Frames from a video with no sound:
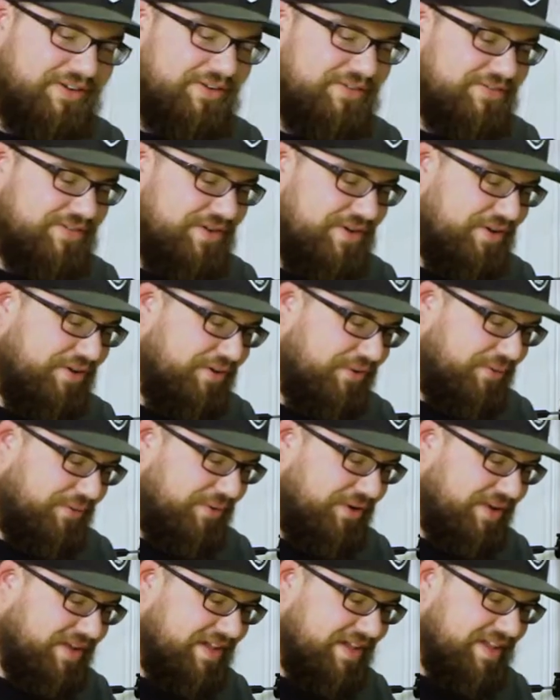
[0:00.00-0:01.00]
Oh no.
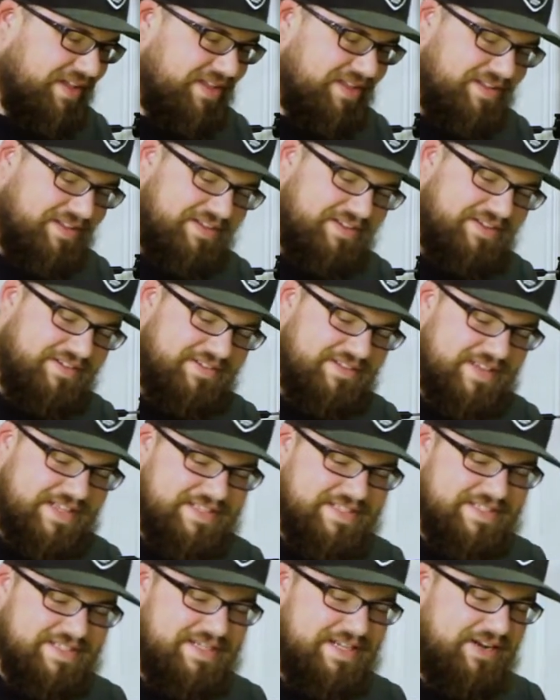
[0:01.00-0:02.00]
Oh,
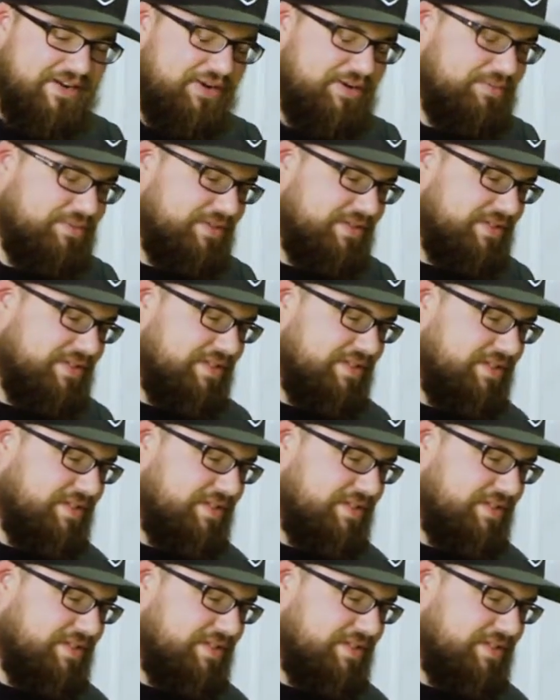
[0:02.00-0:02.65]
that's terrible.